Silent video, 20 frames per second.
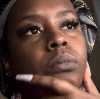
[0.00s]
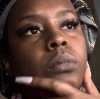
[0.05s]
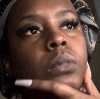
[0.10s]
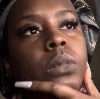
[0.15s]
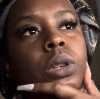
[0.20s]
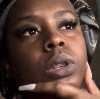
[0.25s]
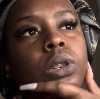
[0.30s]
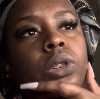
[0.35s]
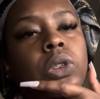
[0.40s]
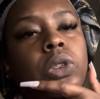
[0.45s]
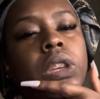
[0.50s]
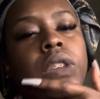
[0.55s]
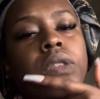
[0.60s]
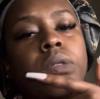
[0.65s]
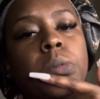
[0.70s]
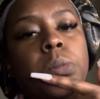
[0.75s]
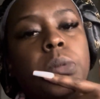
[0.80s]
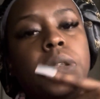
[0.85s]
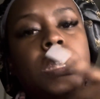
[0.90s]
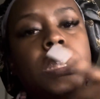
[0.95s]
You know,
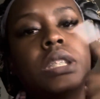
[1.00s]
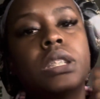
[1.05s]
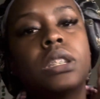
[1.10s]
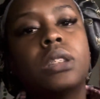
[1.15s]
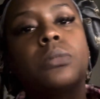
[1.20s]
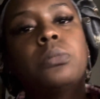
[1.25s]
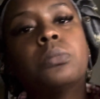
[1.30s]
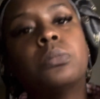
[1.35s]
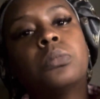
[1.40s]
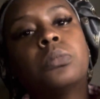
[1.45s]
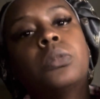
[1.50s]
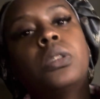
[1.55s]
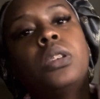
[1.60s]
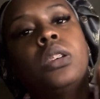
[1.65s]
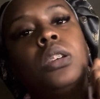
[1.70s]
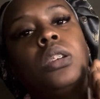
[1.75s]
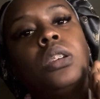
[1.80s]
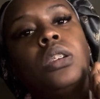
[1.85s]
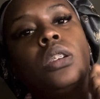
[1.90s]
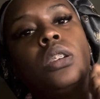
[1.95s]
giving me some
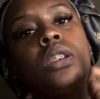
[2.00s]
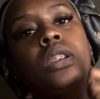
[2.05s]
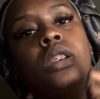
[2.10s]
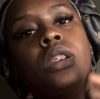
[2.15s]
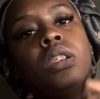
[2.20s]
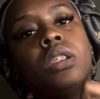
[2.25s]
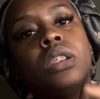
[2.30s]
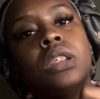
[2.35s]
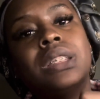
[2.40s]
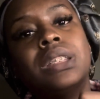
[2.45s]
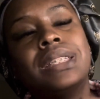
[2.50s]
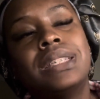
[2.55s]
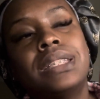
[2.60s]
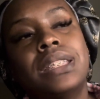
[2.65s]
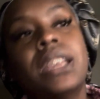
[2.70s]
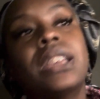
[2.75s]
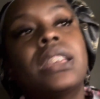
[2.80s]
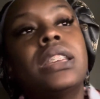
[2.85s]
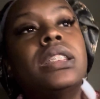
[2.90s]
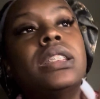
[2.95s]

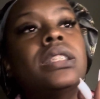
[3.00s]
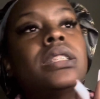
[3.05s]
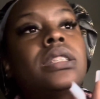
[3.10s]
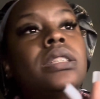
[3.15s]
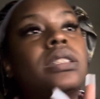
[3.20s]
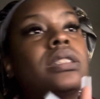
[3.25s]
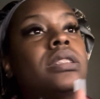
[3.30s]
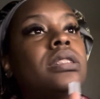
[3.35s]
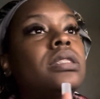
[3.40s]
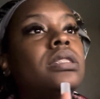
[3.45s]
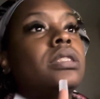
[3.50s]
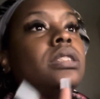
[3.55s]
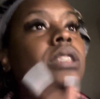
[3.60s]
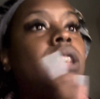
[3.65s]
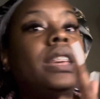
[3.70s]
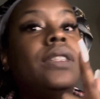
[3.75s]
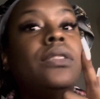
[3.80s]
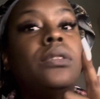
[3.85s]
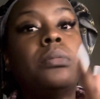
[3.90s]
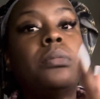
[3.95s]
seconds,
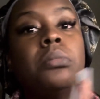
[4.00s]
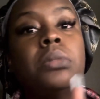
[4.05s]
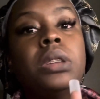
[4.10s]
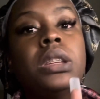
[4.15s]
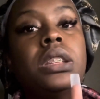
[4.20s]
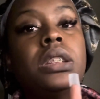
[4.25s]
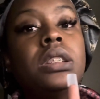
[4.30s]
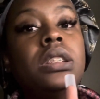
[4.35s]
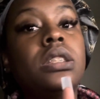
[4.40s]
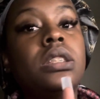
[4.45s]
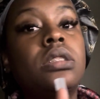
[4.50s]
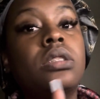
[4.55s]
even minutes.